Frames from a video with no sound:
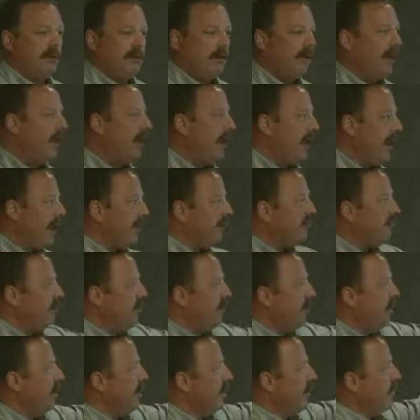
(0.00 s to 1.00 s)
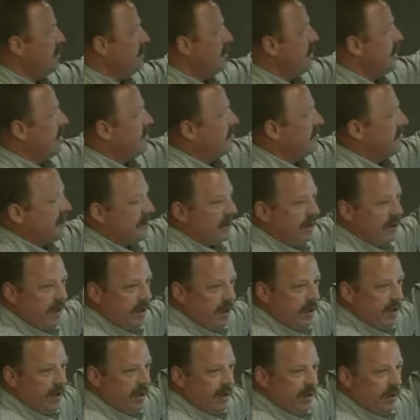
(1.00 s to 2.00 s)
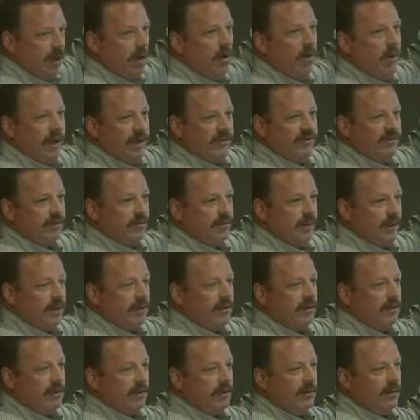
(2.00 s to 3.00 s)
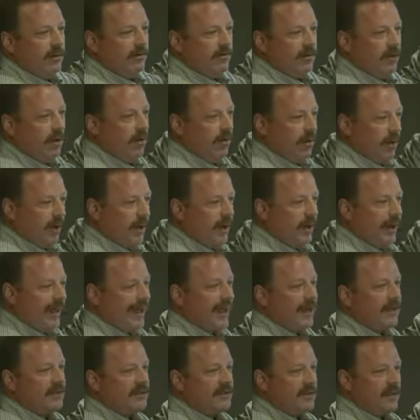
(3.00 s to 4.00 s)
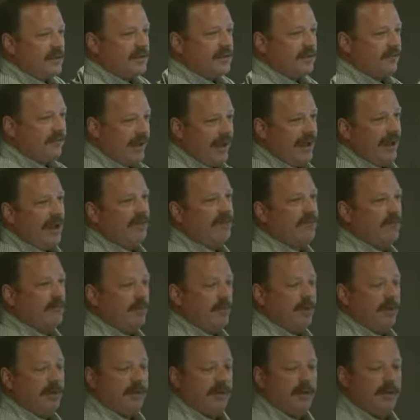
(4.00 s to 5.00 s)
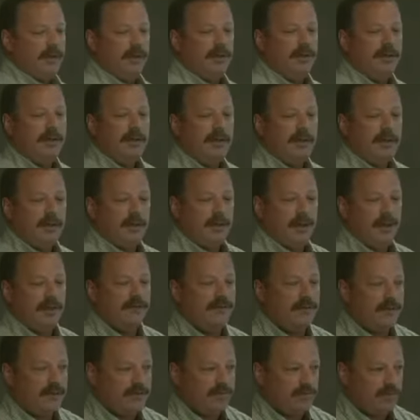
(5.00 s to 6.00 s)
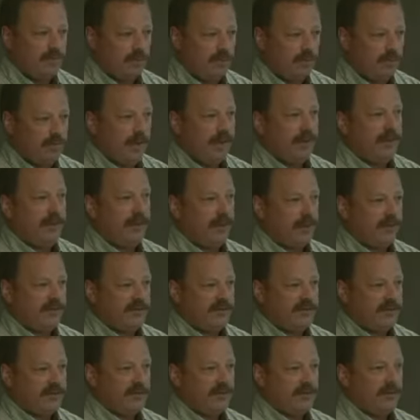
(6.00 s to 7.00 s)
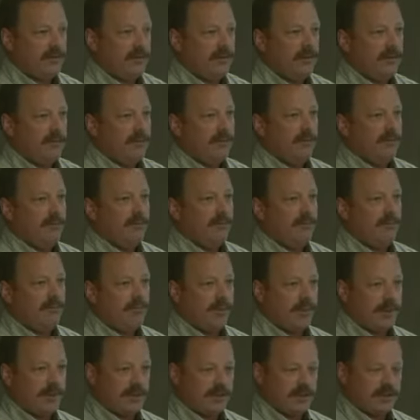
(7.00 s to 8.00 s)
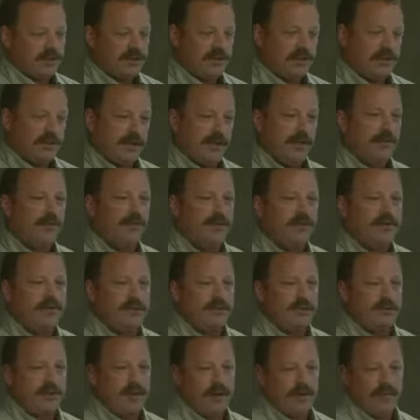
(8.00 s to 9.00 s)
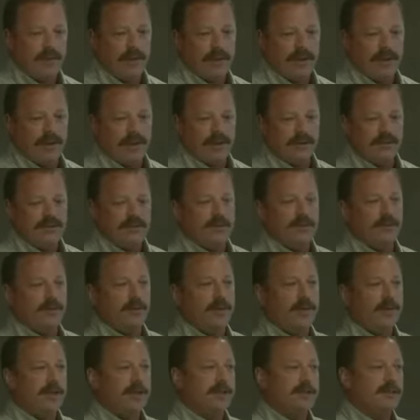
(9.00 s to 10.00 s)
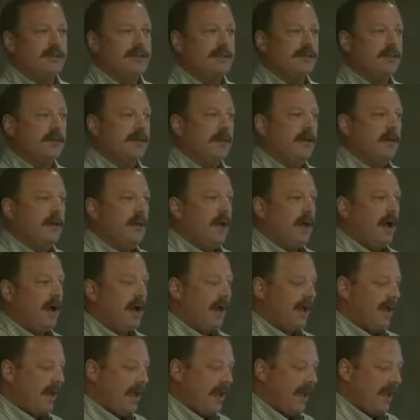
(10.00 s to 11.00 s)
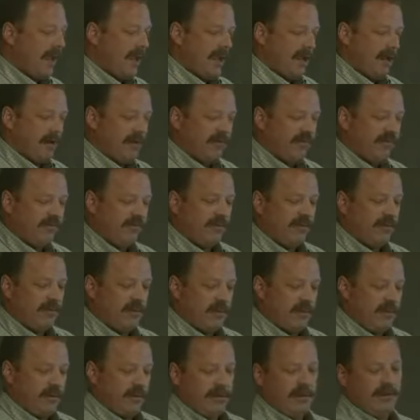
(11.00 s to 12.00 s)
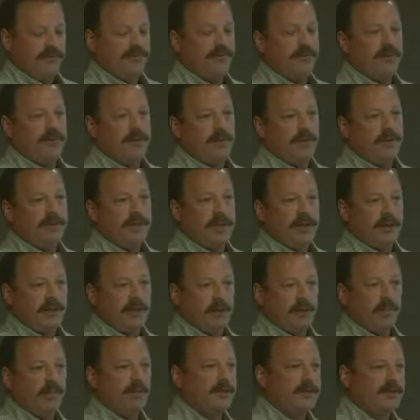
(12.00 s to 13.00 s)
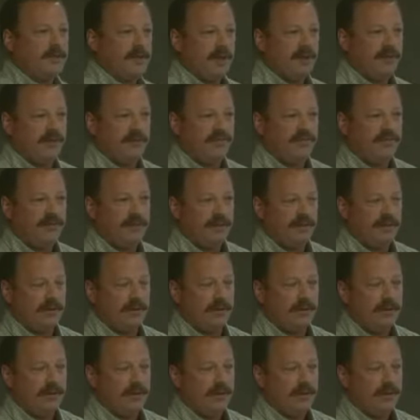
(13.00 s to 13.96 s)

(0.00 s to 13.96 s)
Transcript: and 500,000 is actually a low estimate. So in excess of 500,000 individual PDFs. Because the other issue they are running into is, I have, if we do take notebooks out in the field,